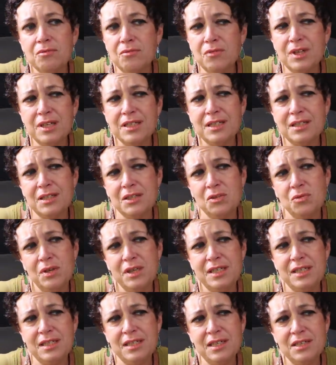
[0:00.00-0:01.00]
What is it, the
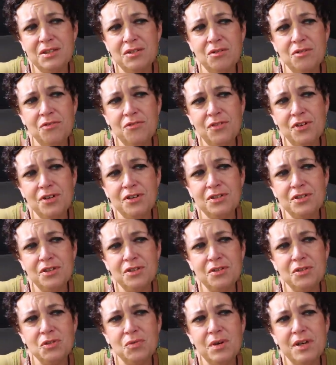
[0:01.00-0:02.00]
26th through the 1st, or
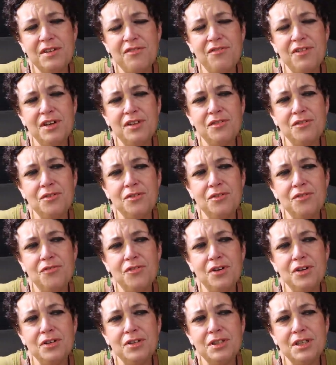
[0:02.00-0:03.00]
the 25th through the
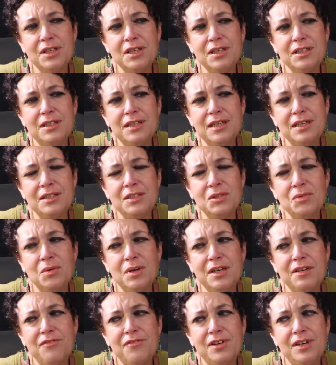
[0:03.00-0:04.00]
1st? I think today's the
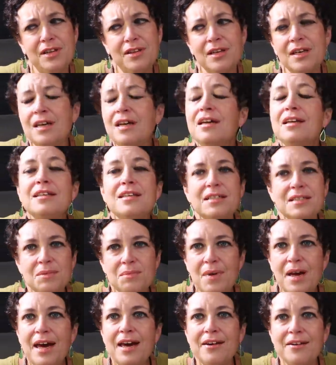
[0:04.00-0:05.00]
25th. Doesn't
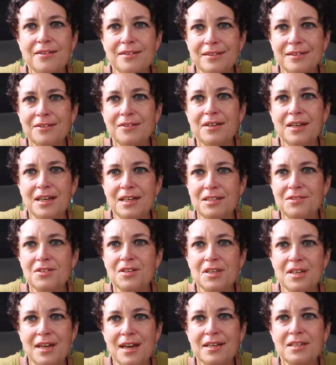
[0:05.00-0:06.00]
matter, okay? It's for
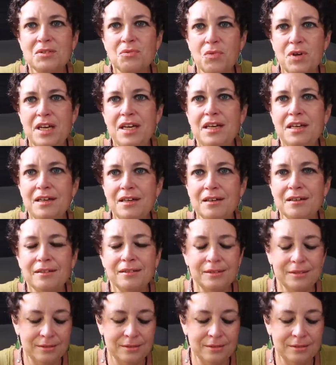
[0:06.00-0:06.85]
the next week.